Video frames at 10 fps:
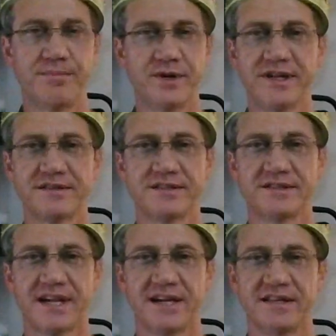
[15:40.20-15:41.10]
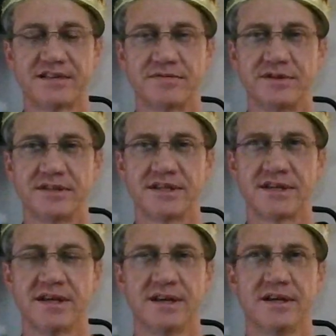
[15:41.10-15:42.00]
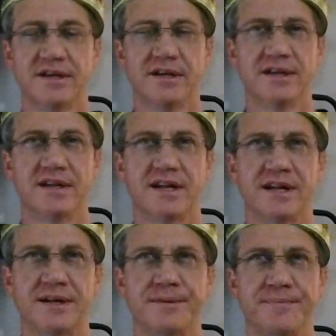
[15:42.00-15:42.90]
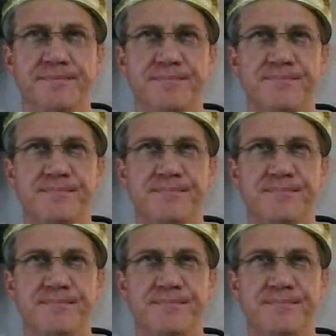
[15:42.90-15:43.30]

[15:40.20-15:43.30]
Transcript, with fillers: pretty instantaneous, really. Um,